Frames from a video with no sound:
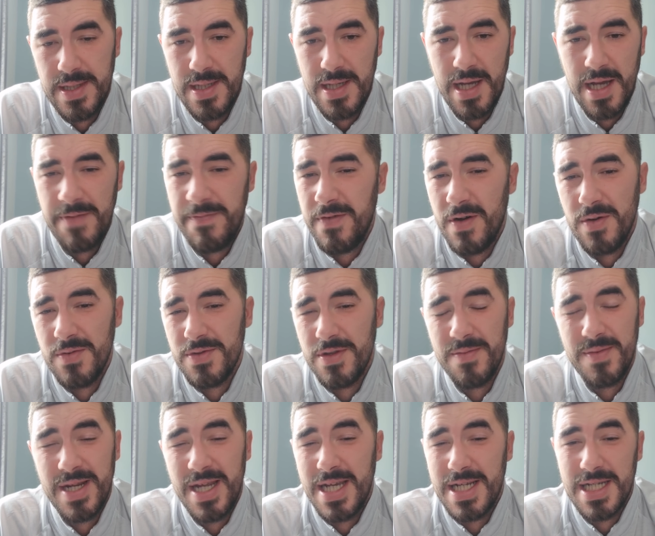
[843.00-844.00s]
I phoned
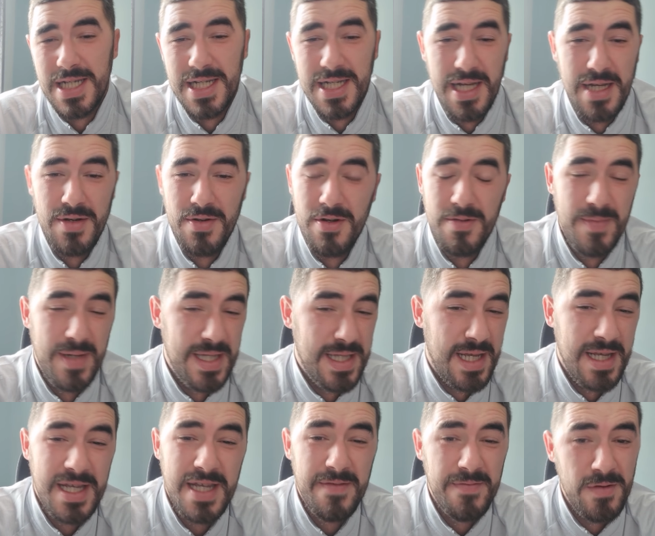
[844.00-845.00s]
him and I actually said, look man,
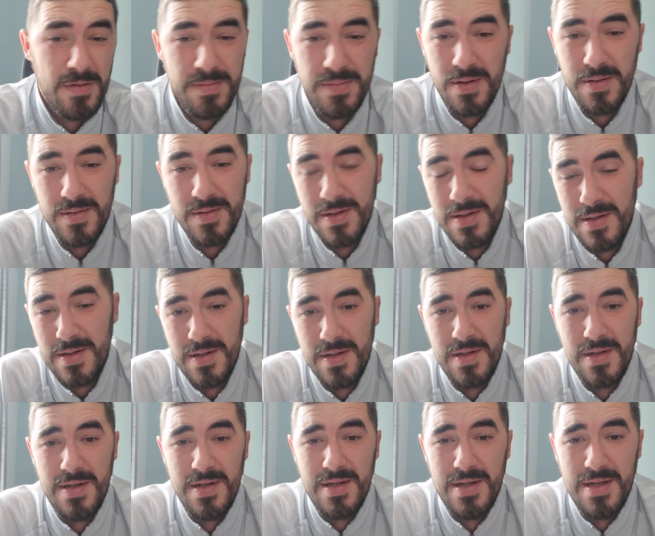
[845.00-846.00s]
I give up, but
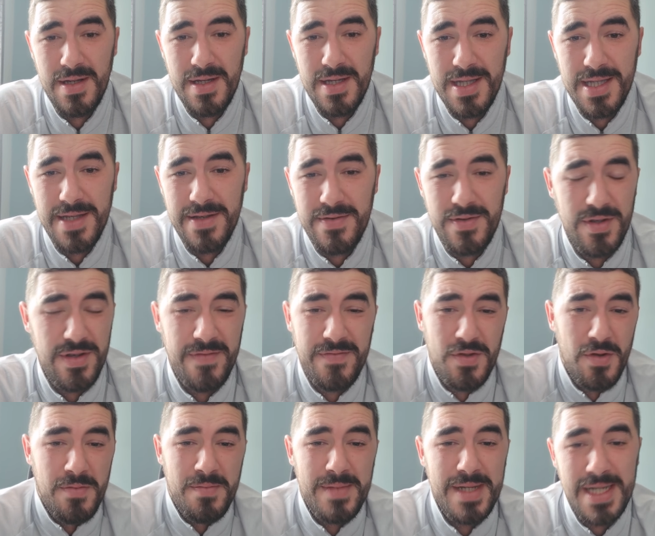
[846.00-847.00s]
you've
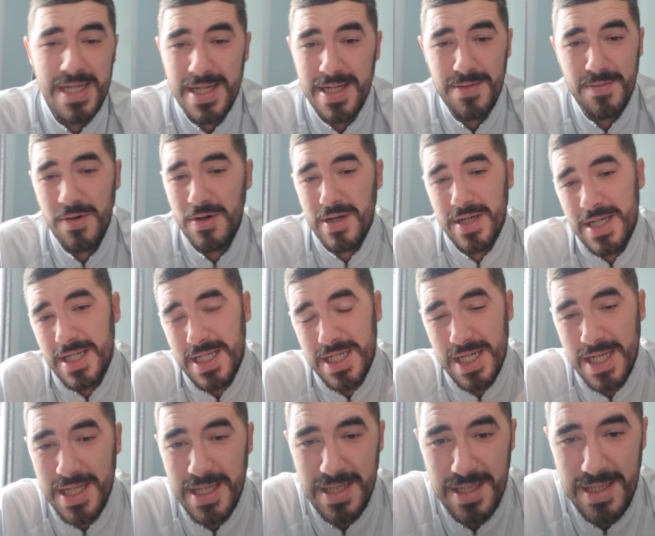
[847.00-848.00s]
done me in it, what can I
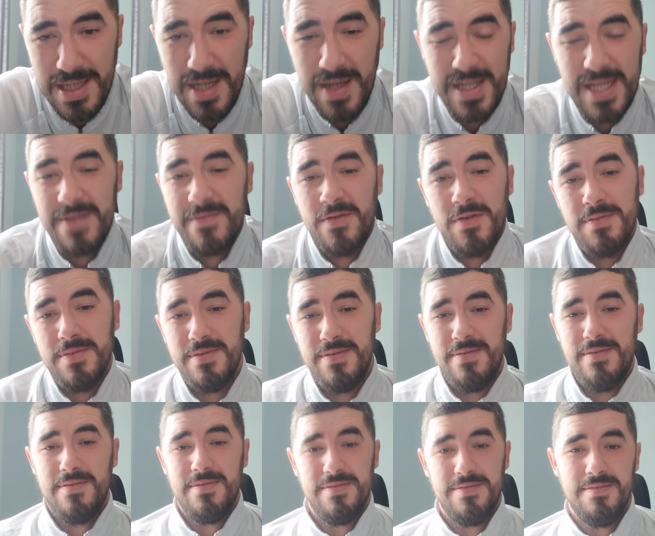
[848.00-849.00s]
say? I give up.
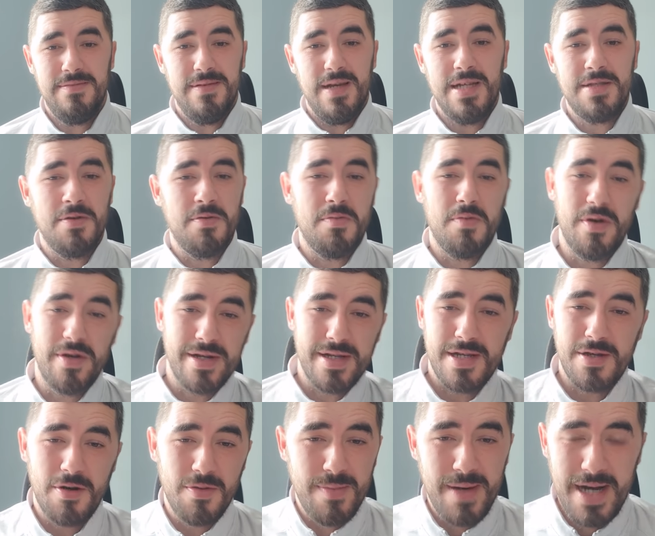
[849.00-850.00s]
I don't want to
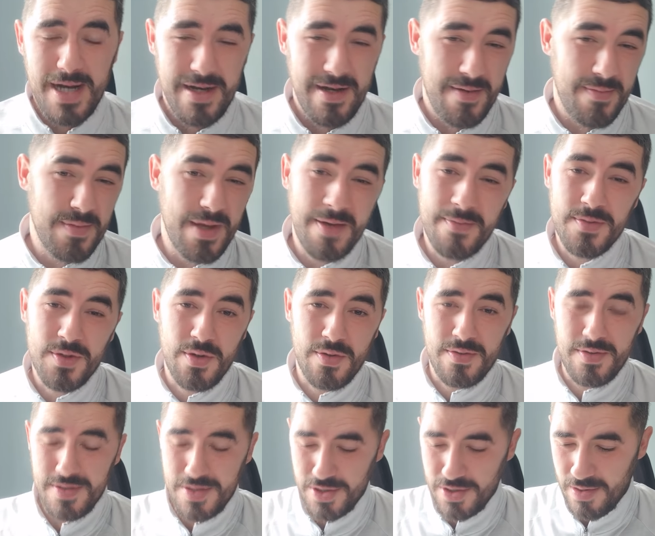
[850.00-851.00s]
go back, I'm
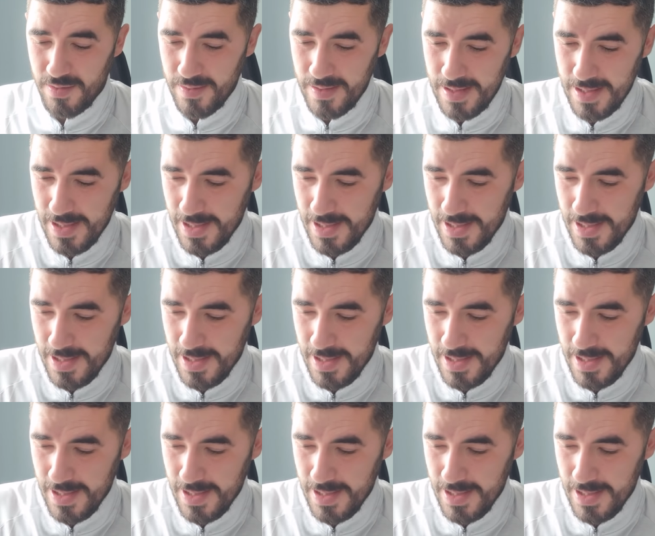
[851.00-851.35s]
done. So